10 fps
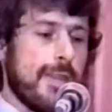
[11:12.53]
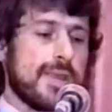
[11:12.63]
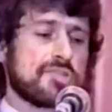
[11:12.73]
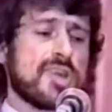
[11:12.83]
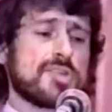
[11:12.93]

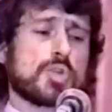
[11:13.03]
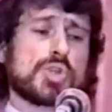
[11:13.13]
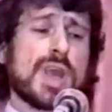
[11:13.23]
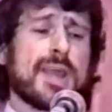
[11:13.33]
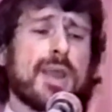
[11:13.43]
it says
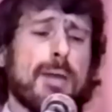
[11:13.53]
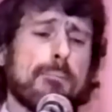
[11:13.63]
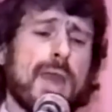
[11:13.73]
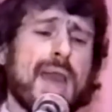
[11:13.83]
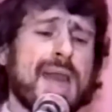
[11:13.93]

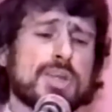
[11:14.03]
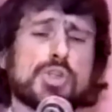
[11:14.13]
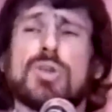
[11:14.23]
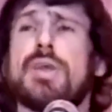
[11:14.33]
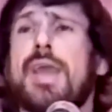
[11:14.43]
Checkup
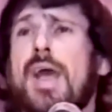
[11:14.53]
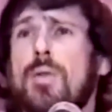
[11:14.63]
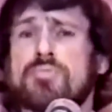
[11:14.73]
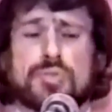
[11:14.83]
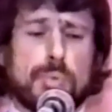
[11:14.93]
actually
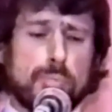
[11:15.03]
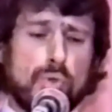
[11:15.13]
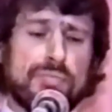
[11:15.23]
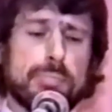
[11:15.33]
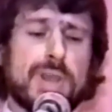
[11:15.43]
helps
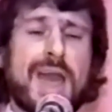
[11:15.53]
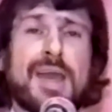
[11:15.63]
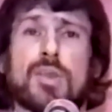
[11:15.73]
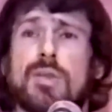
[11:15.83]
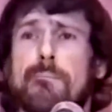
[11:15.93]
remove
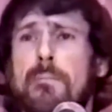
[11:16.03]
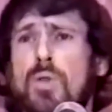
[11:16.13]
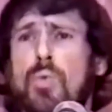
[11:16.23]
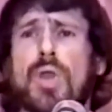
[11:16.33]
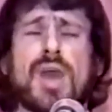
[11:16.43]
plaque
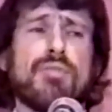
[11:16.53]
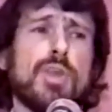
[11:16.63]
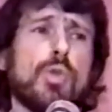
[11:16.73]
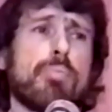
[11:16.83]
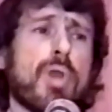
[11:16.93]
wherever
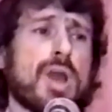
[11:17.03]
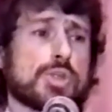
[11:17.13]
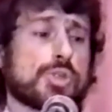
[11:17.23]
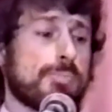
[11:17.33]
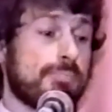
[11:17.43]
you
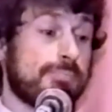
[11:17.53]
brush.